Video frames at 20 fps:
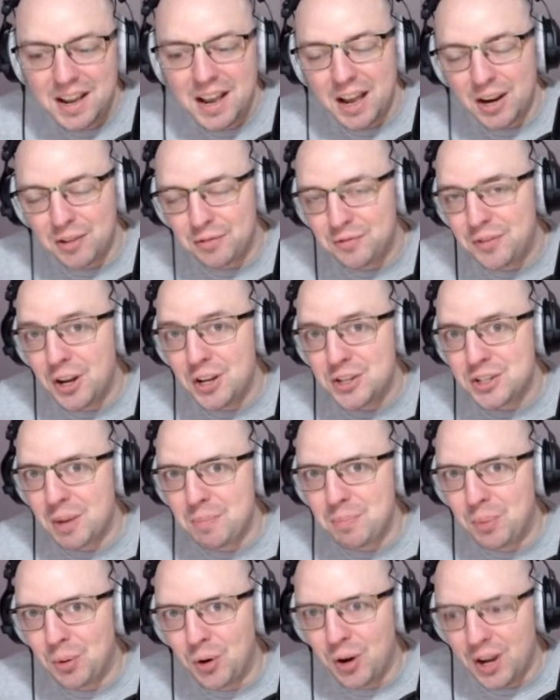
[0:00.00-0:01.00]
And at first I
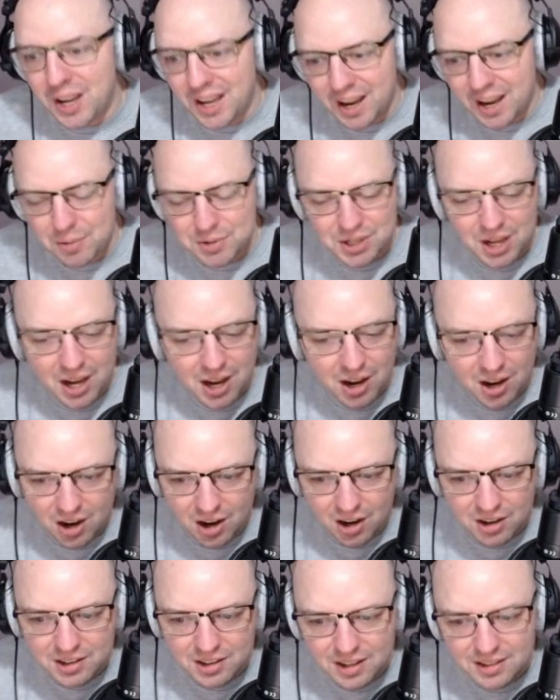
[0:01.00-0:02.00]
bought it. I was like,
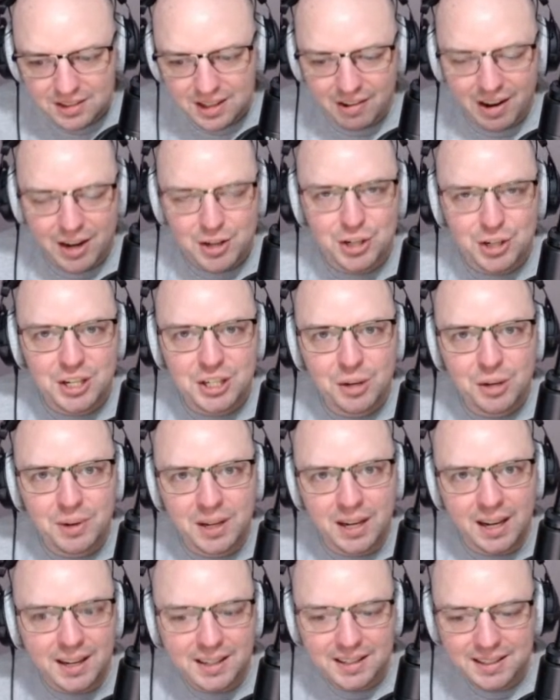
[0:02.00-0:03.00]
they're actually
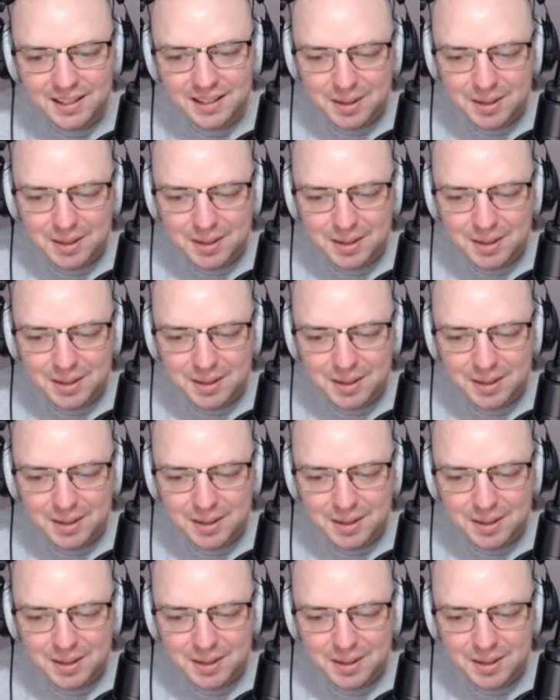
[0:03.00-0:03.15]
doing it.